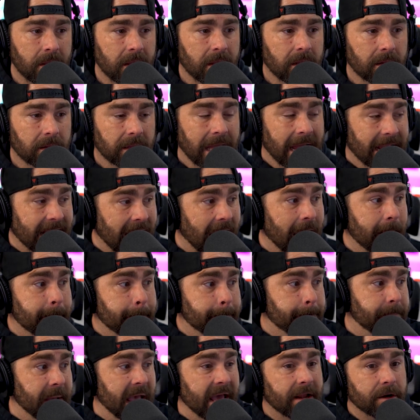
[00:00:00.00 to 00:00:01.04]
like
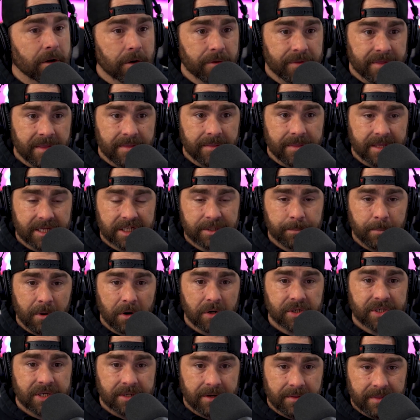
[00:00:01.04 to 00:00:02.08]
I'm better than this
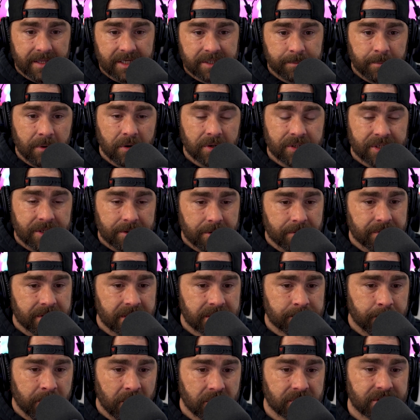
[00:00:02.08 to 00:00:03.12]
person or this person or this
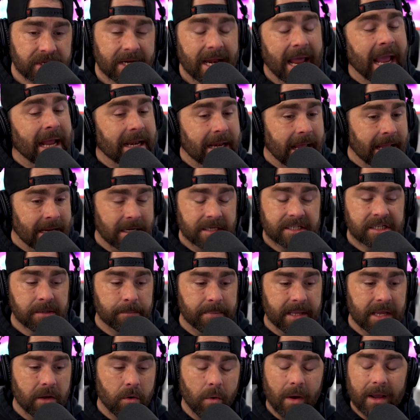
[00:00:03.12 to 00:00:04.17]
person. And to
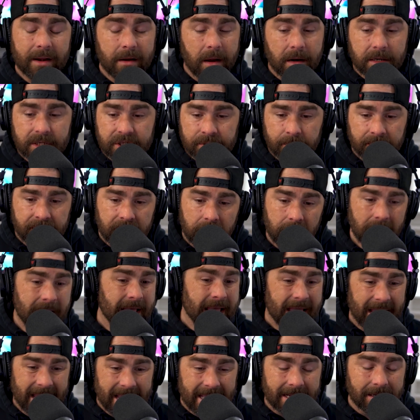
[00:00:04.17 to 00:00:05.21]
be quite honest with you,
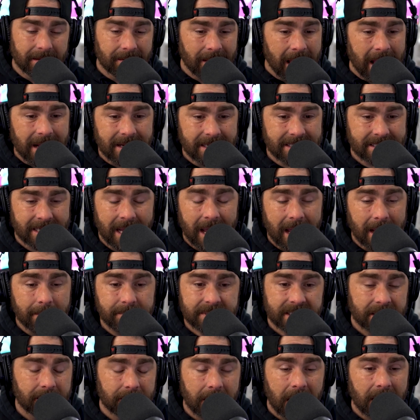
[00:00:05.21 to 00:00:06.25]
in a lot of times,
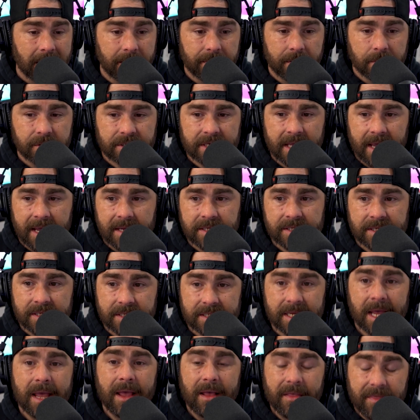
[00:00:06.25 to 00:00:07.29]
in a lot of those
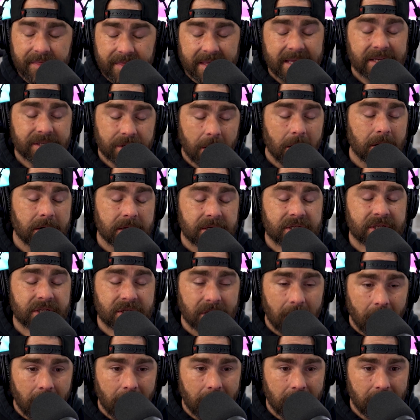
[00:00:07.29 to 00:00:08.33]
cases, these artists
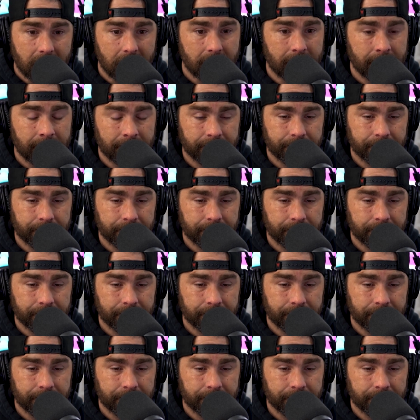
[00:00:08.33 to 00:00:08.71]
are.